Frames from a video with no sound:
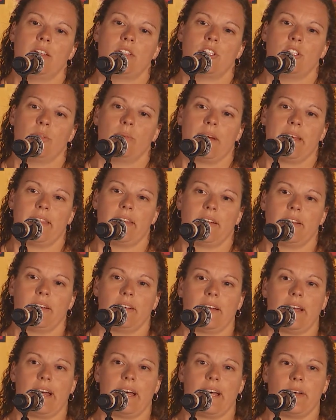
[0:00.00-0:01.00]
2
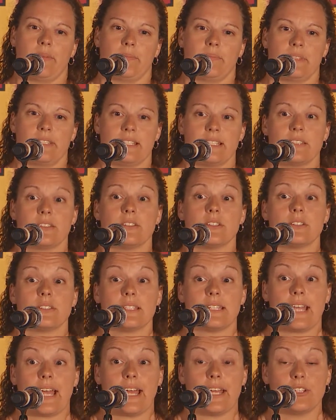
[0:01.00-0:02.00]
other sisters
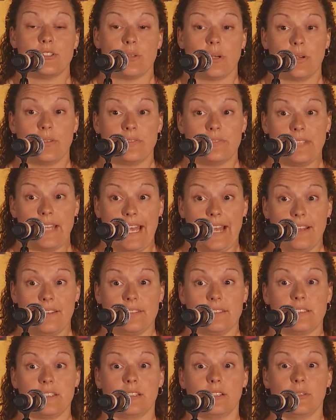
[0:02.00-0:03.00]
and I drove
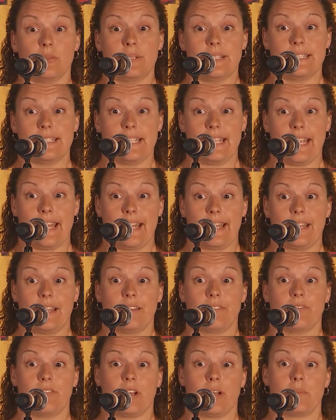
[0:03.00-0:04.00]
down to
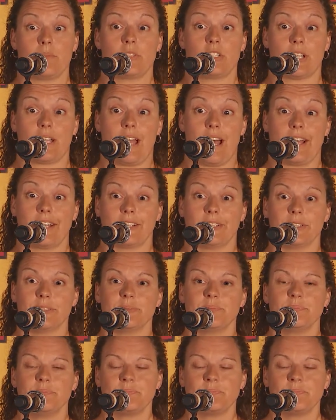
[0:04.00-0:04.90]
Louisiana from Chicago.